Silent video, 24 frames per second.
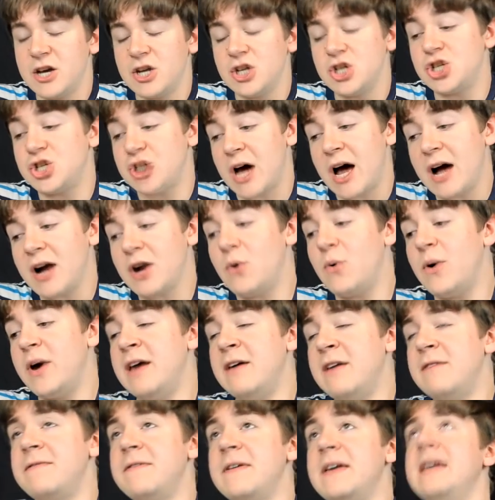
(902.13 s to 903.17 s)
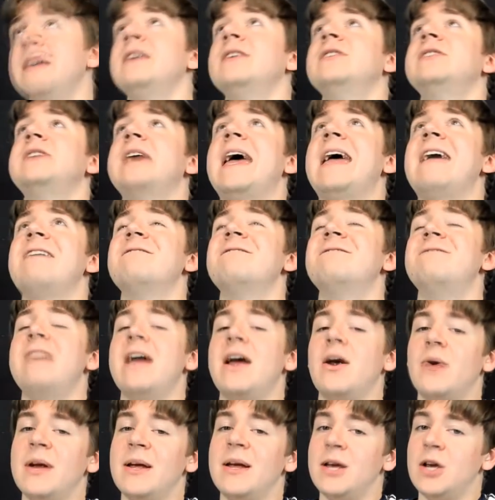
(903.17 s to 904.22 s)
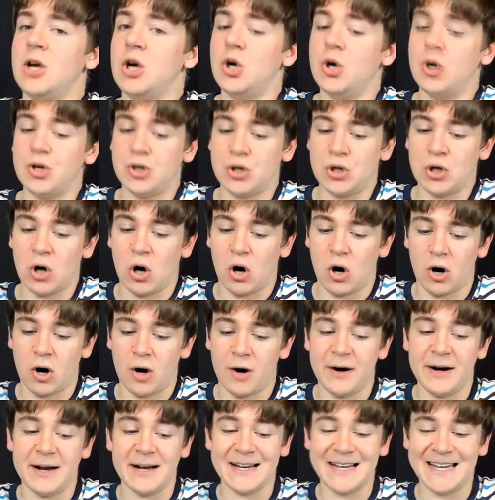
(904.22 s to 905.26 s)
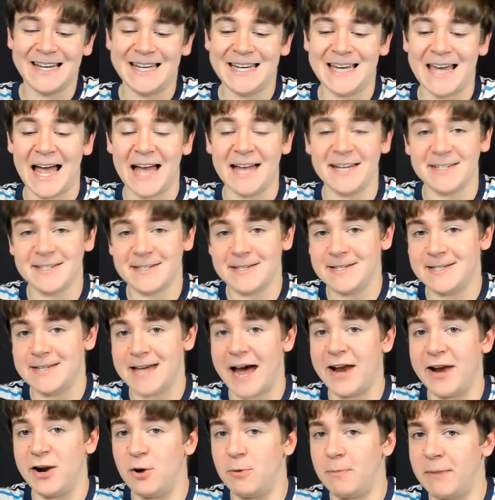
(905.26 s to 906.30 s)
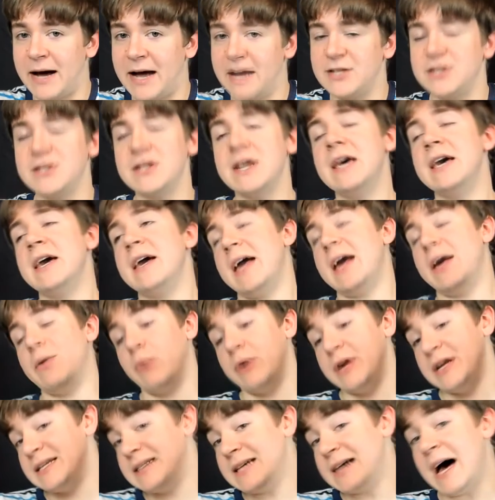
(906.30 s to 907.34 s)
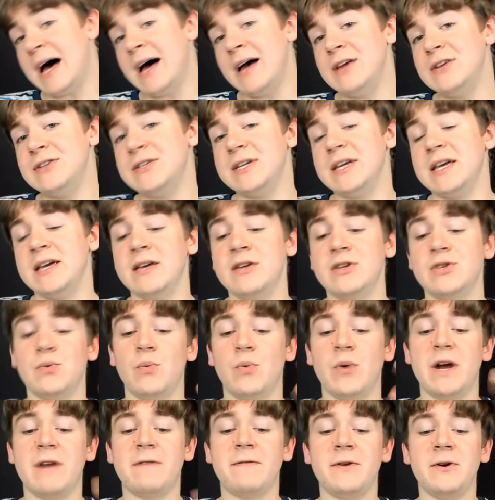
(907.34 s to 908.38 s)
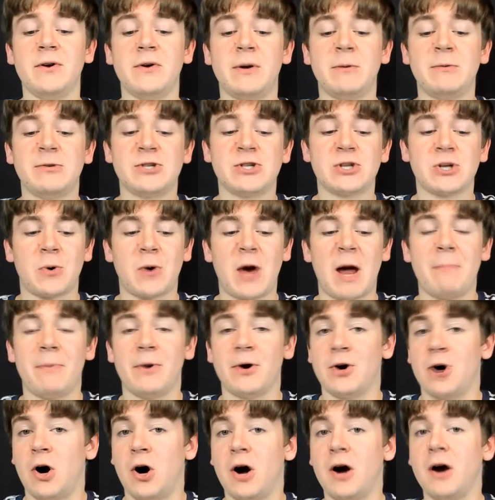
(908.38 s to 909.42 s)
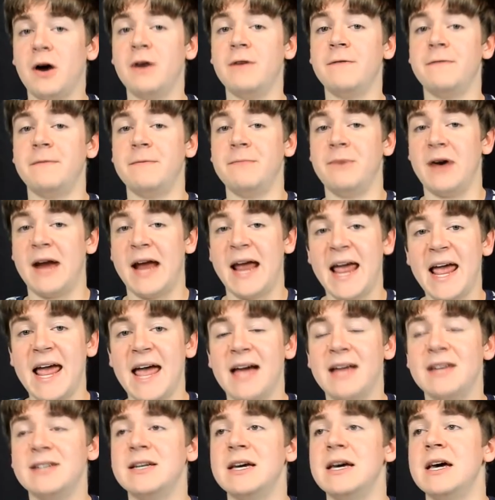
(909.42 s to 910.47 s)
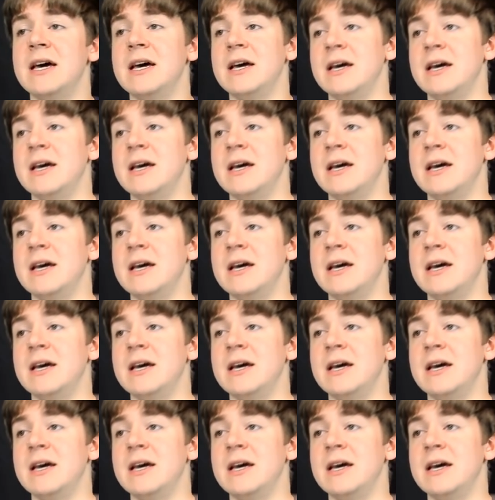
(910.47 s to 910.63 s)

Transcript: Shockwave is a very good card against Dinobots, and what he does is whenever you scrap a card from your hand,